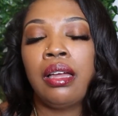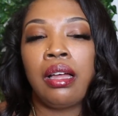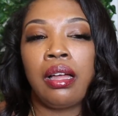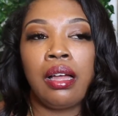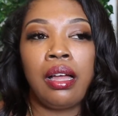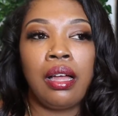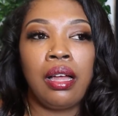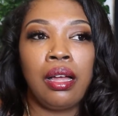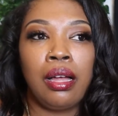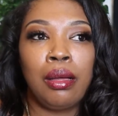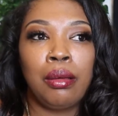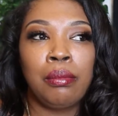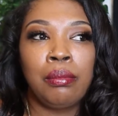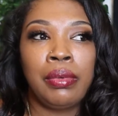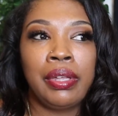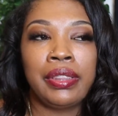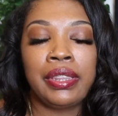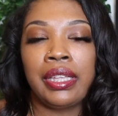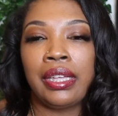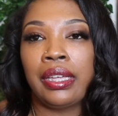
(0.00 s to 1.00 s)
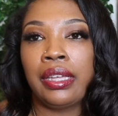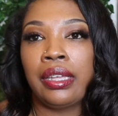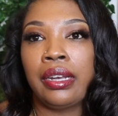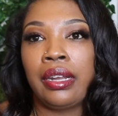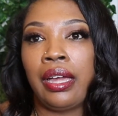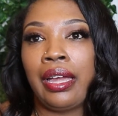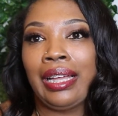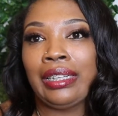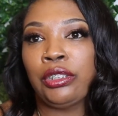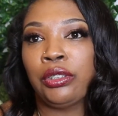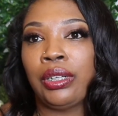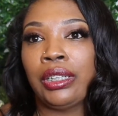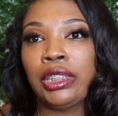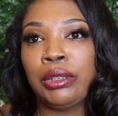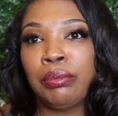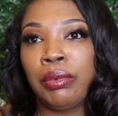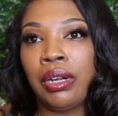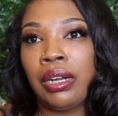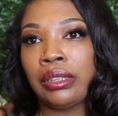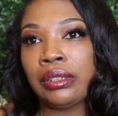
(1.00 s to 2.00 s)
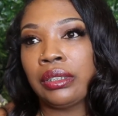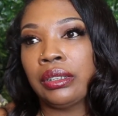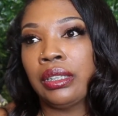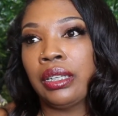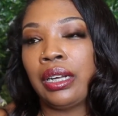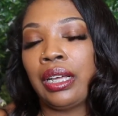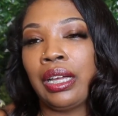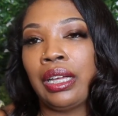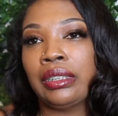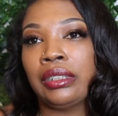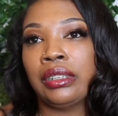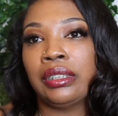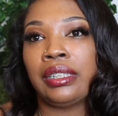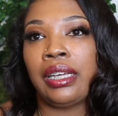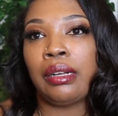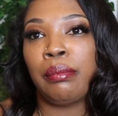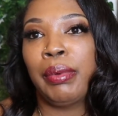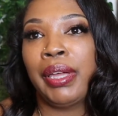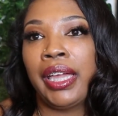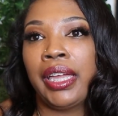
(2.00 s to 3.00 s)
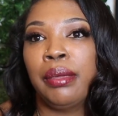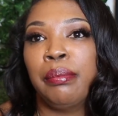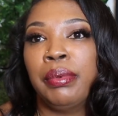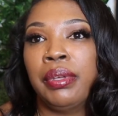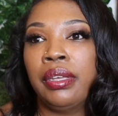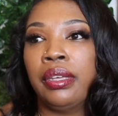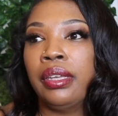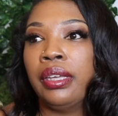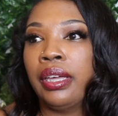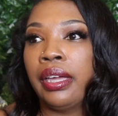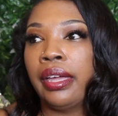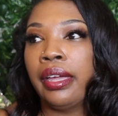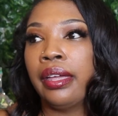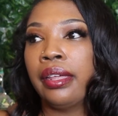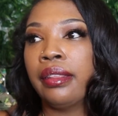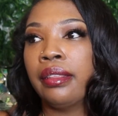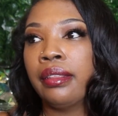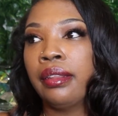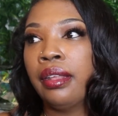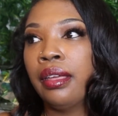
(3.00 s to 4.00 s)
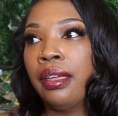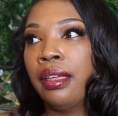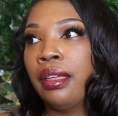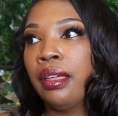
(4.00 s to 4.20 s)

And then I had stretch marks, and then I had just had a baby, and